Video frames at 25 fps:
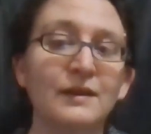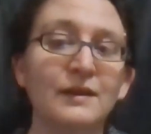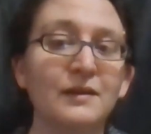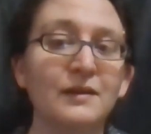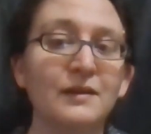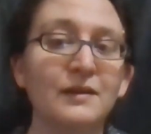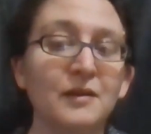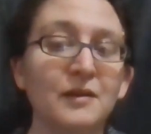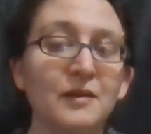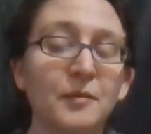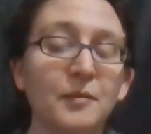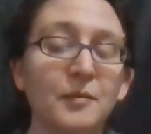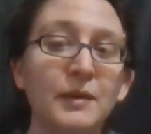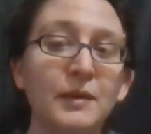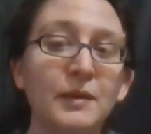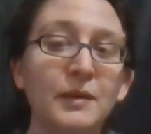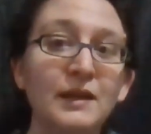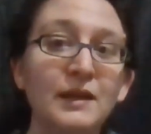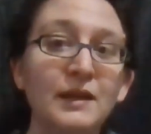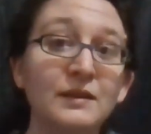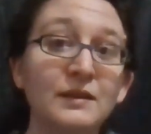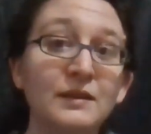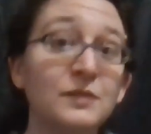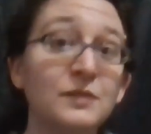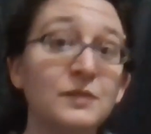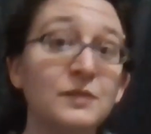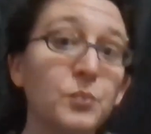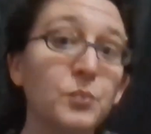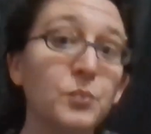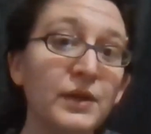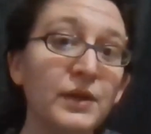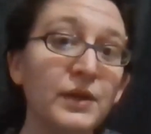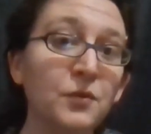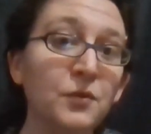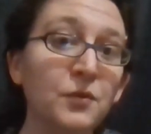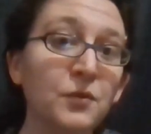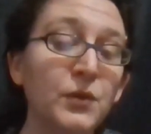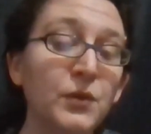In the
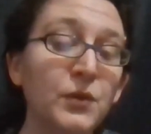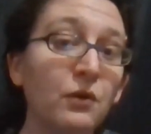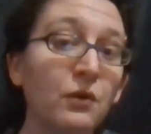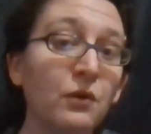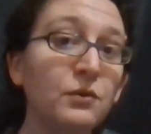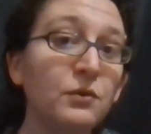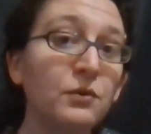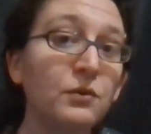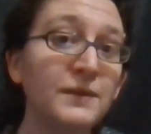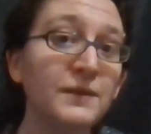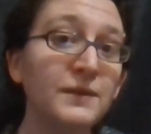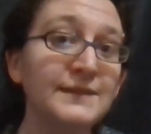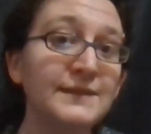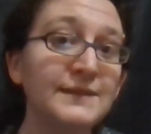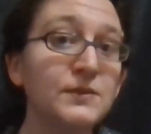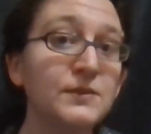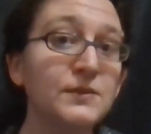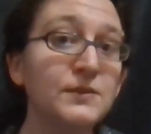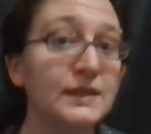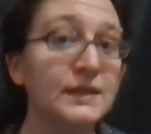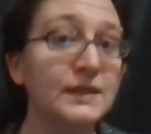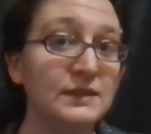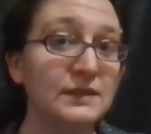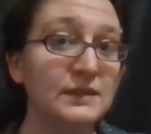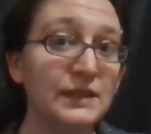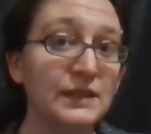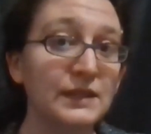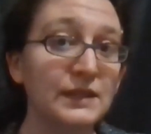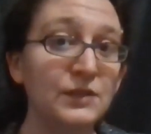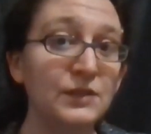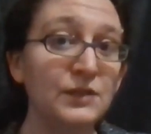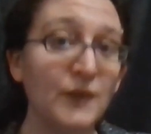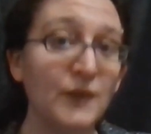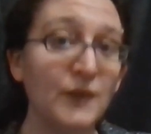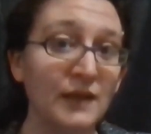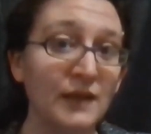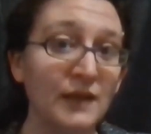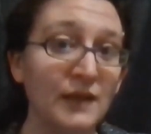spring, we are going to
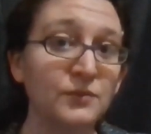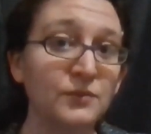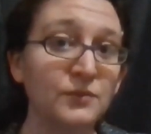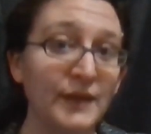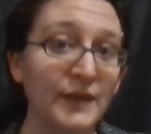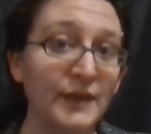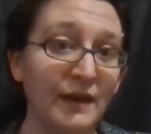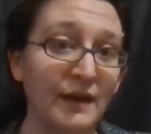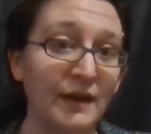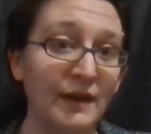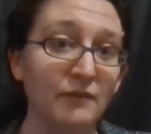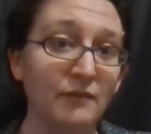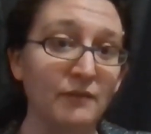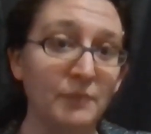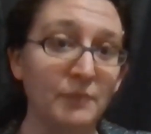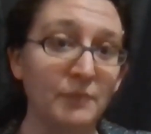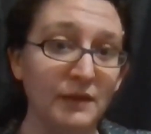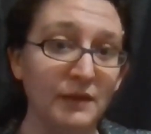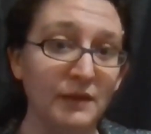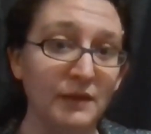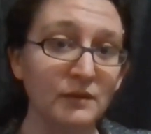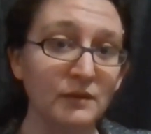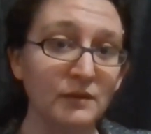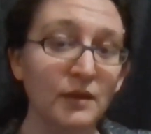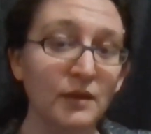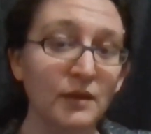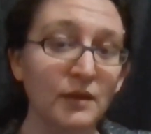continue as we have been.